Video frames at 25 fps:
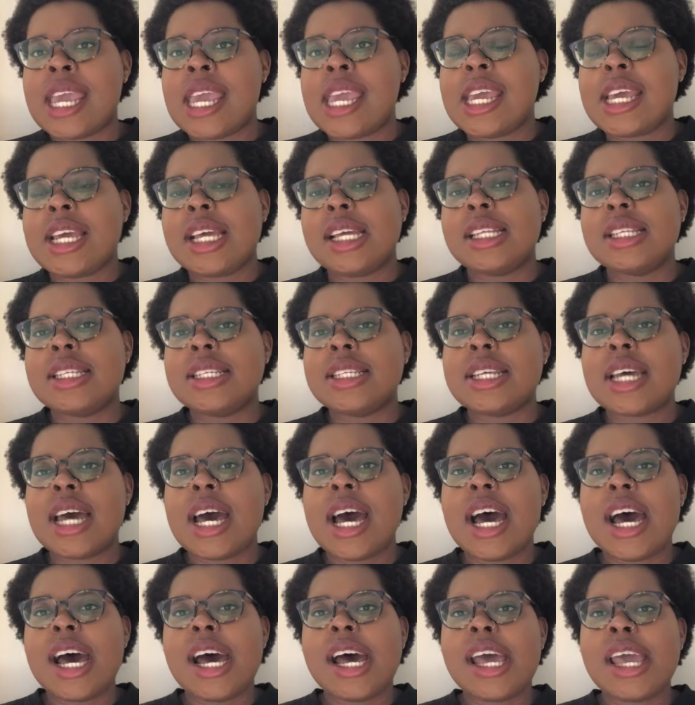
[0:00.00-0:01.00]
and
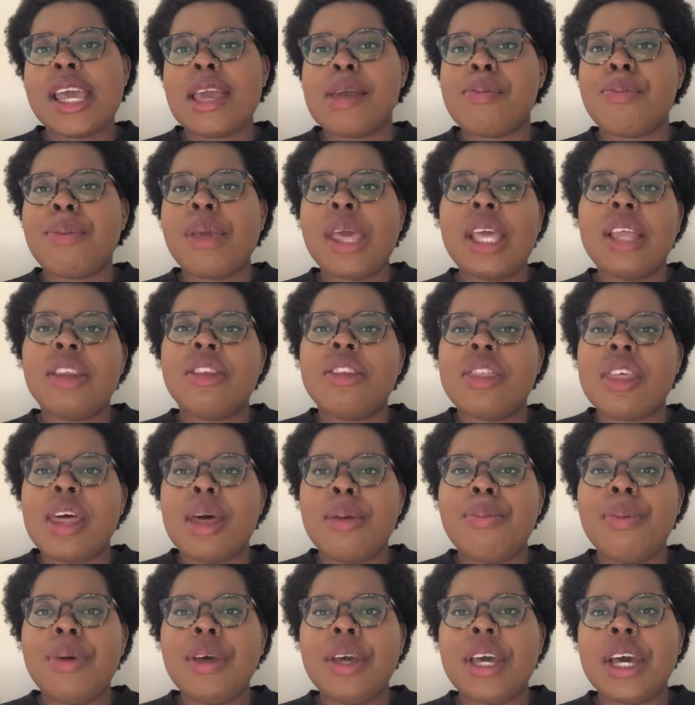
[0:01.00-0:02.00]
I picked
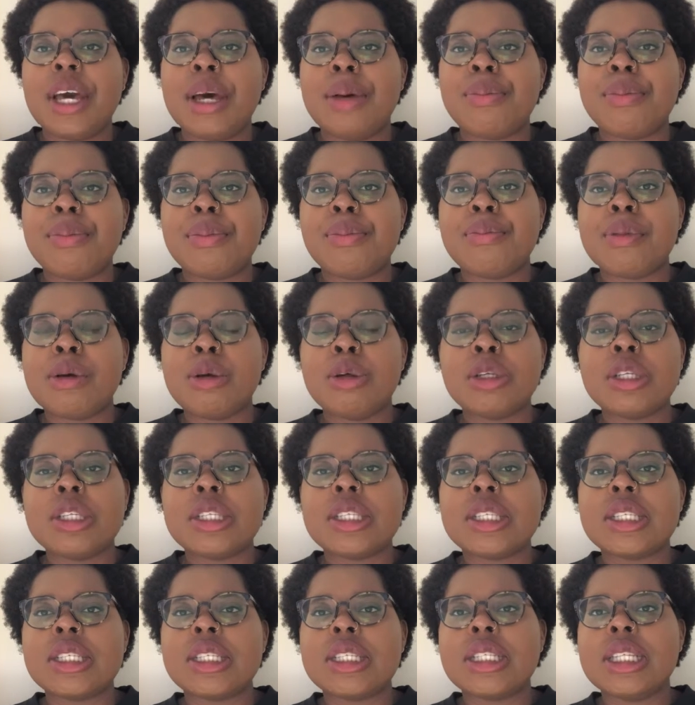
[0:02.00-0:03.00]
that book up
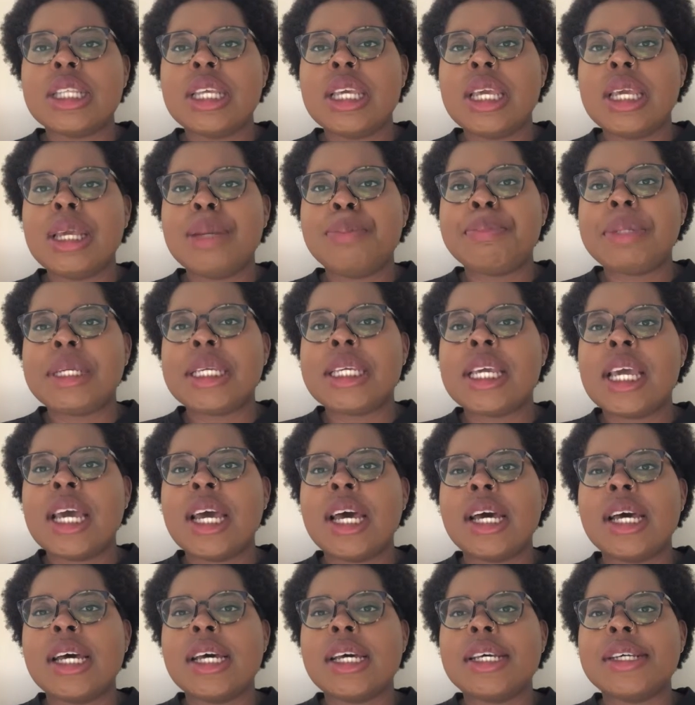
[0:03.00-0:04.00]
mostly
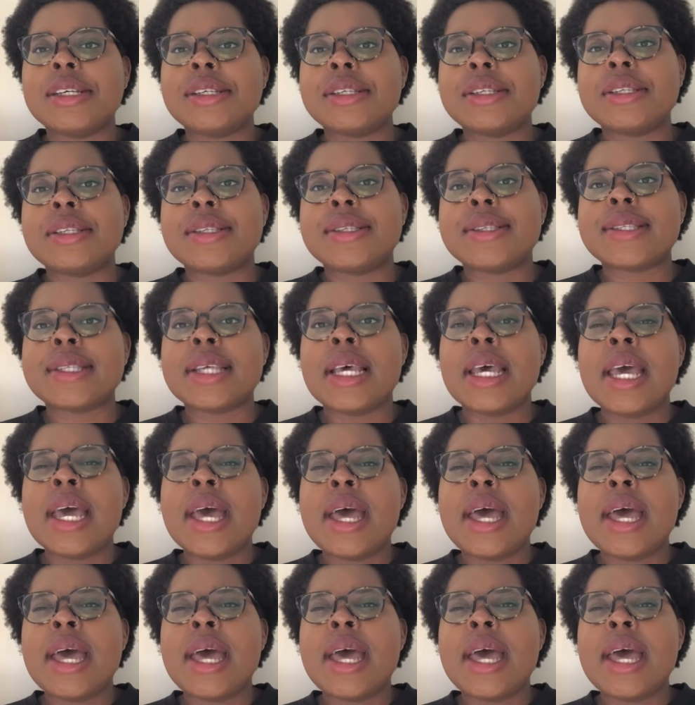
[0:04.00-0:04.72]
because